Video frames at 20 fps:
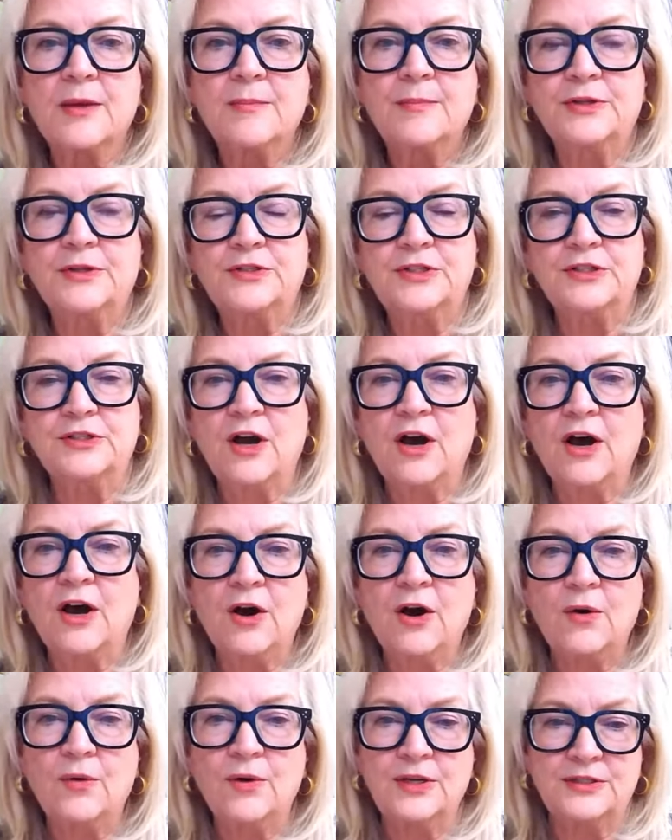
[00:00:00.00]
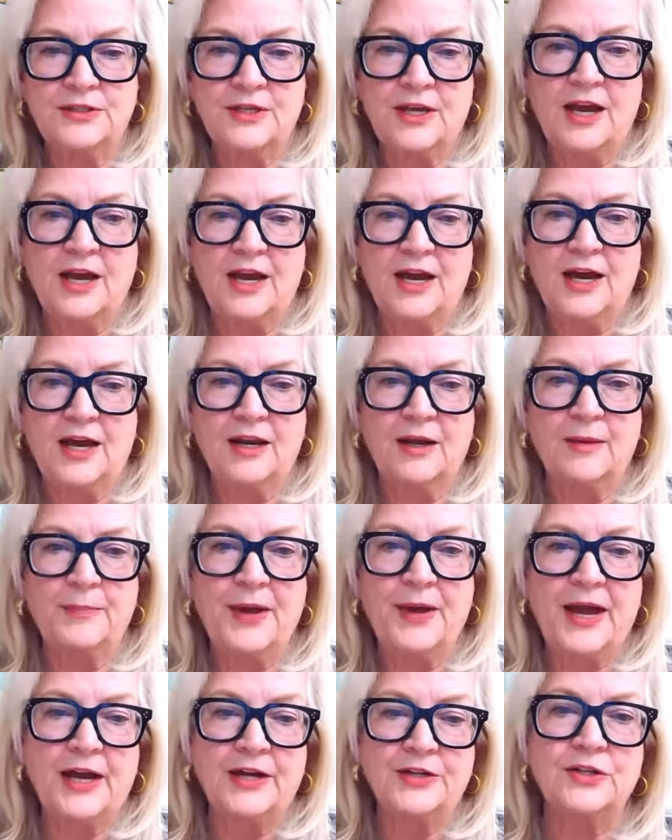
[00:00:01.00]
But she's always had a
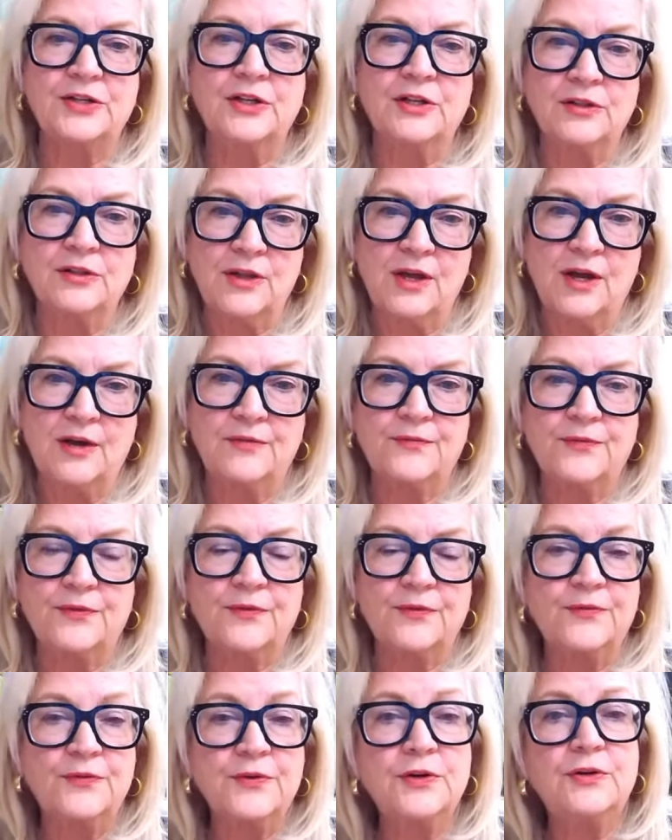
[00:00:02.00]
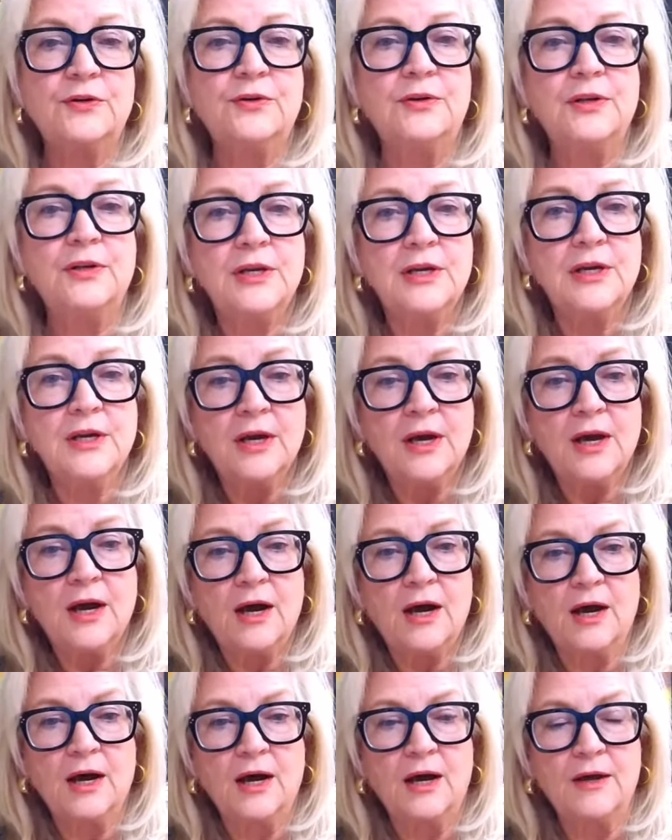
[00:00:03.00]
passion and love for food,
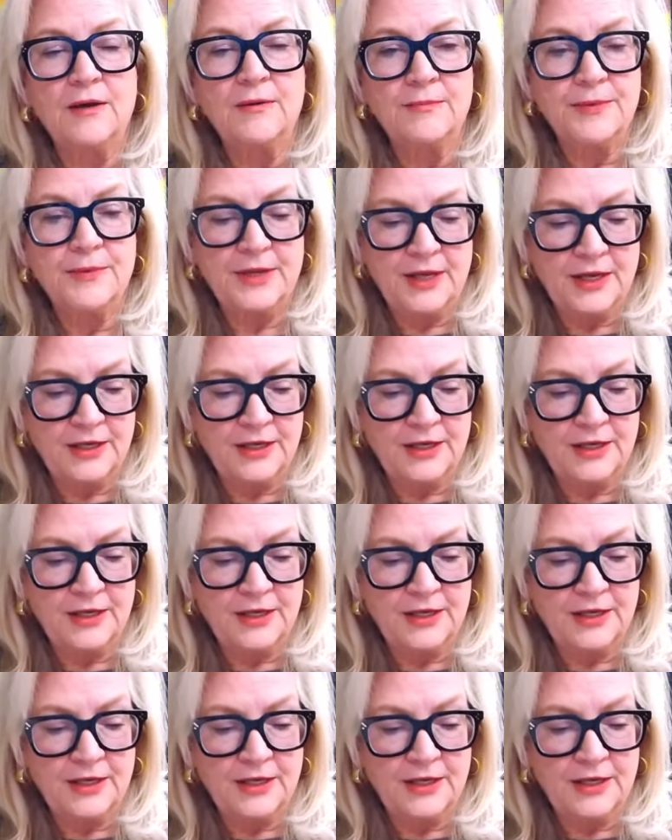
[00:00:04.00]
and